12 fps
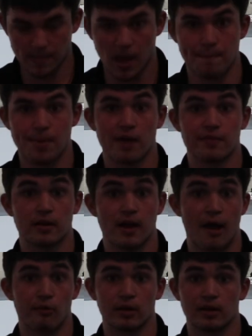Above it,
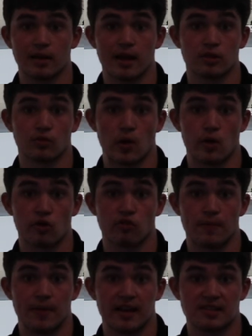I really like the Roto
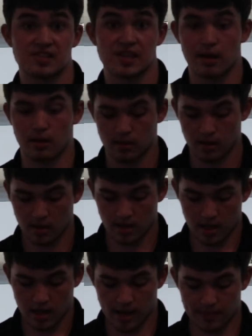Grip XL.
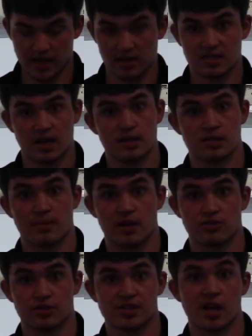That is an
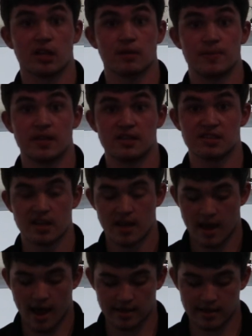asymmetric solid piece.
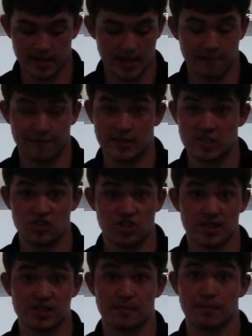I think that fits
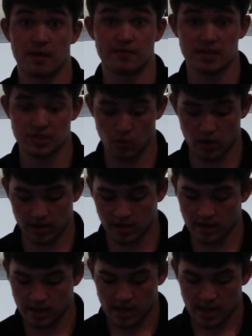just above this one.